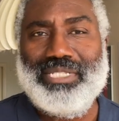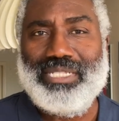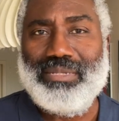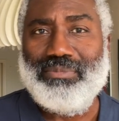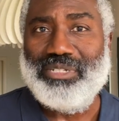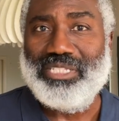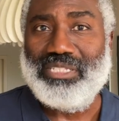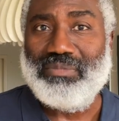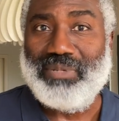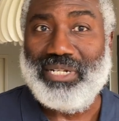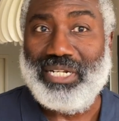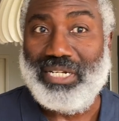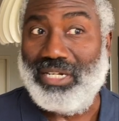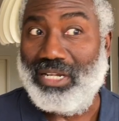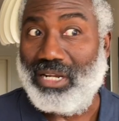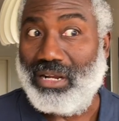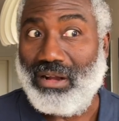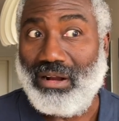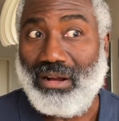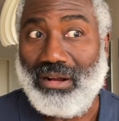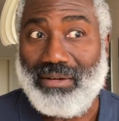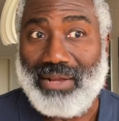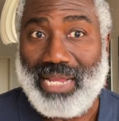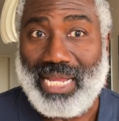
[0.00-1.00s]
someone's been in a
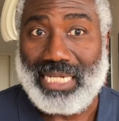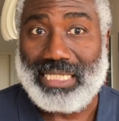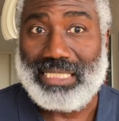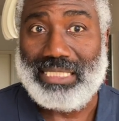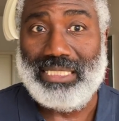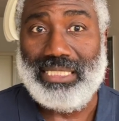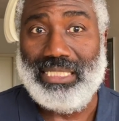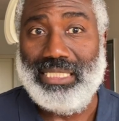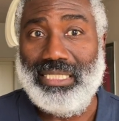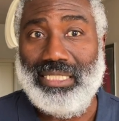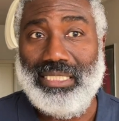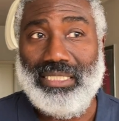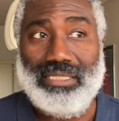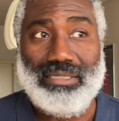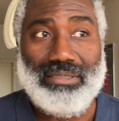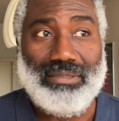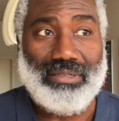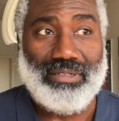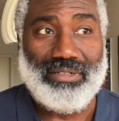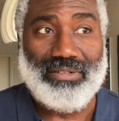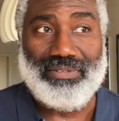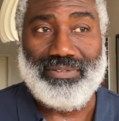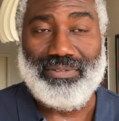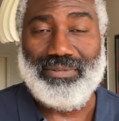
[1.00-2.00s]
car accident
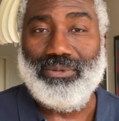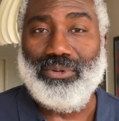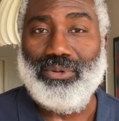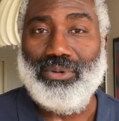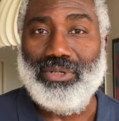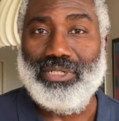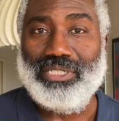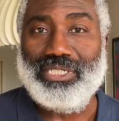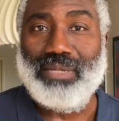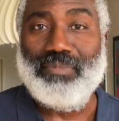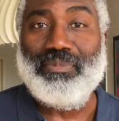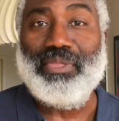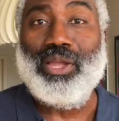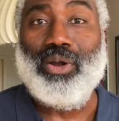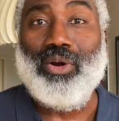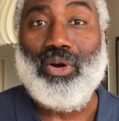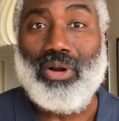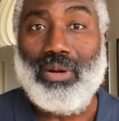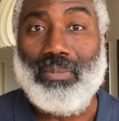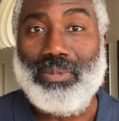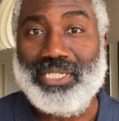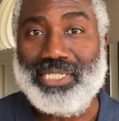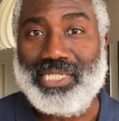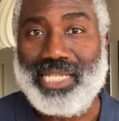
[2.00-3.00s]
or something
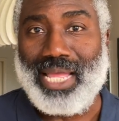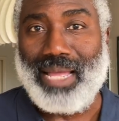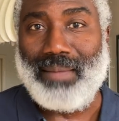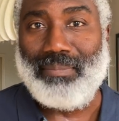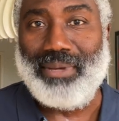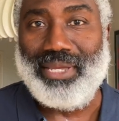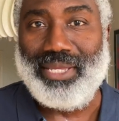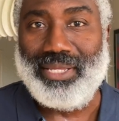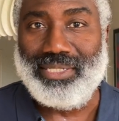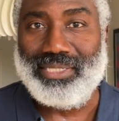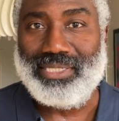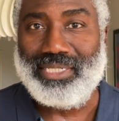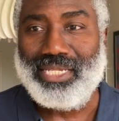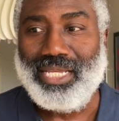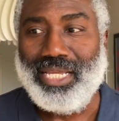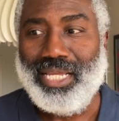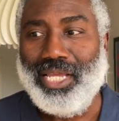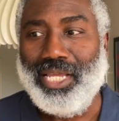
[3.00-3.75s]
horrible's happened